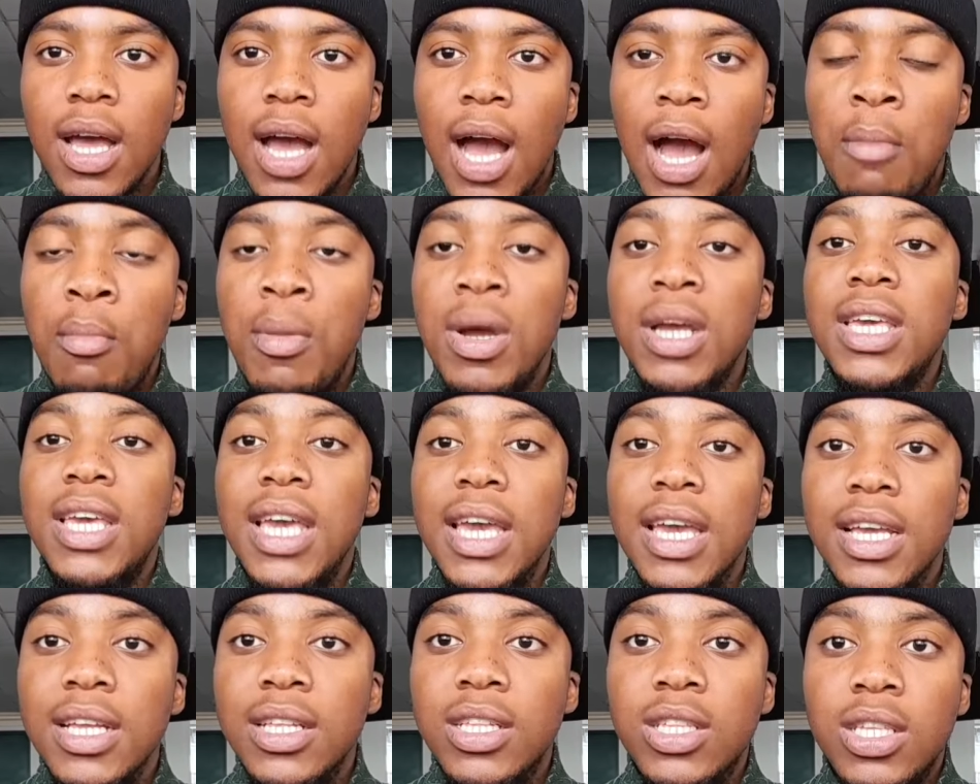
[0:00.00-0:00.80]
I'm a
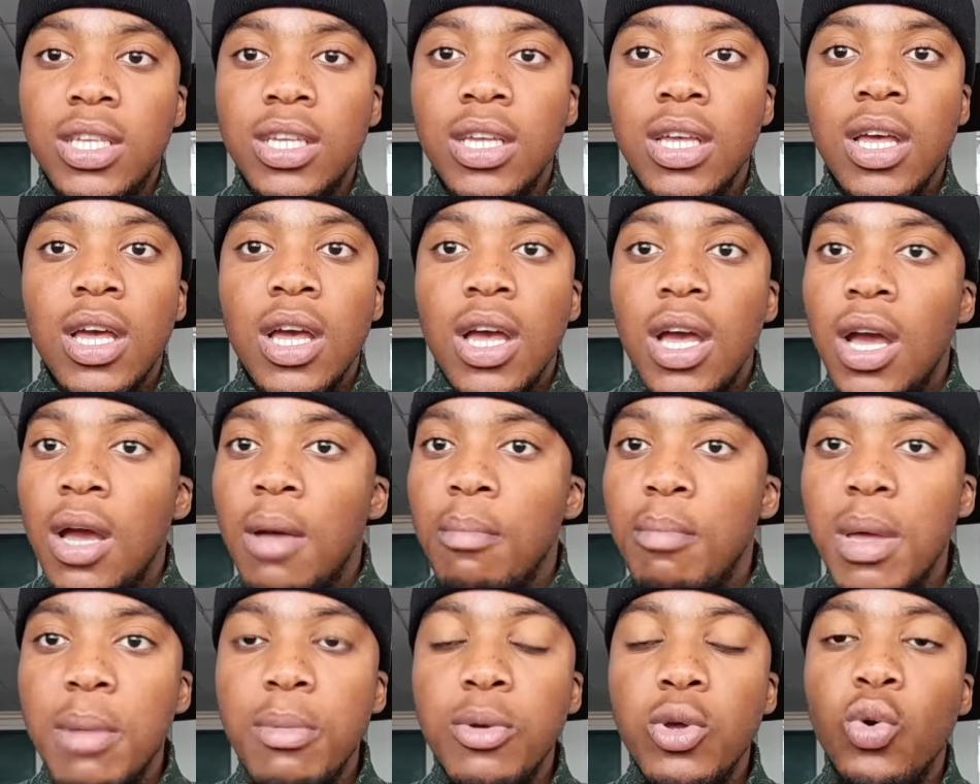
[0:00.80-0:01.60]
gate.
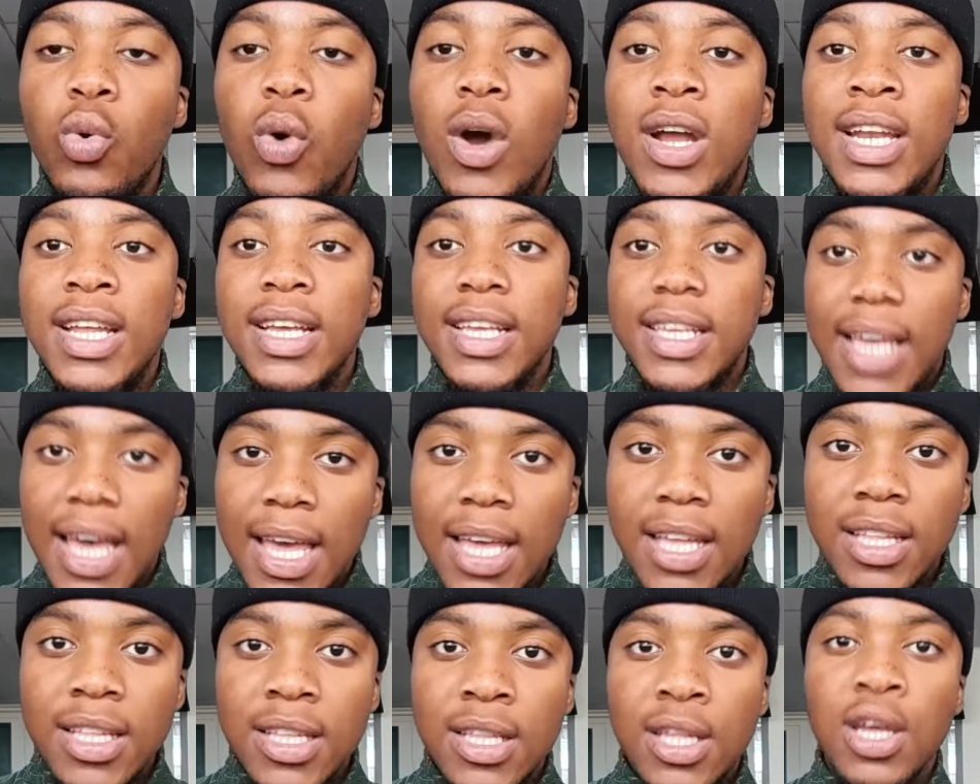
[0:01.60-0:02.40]
Maybe you want a
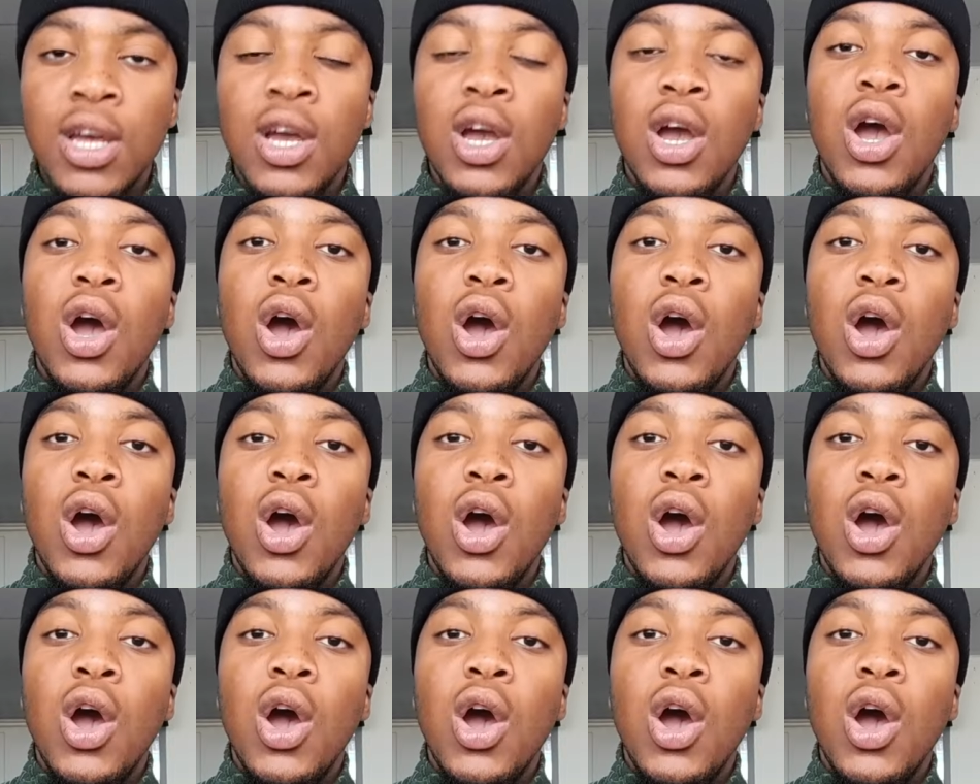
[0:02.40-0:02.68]
gate.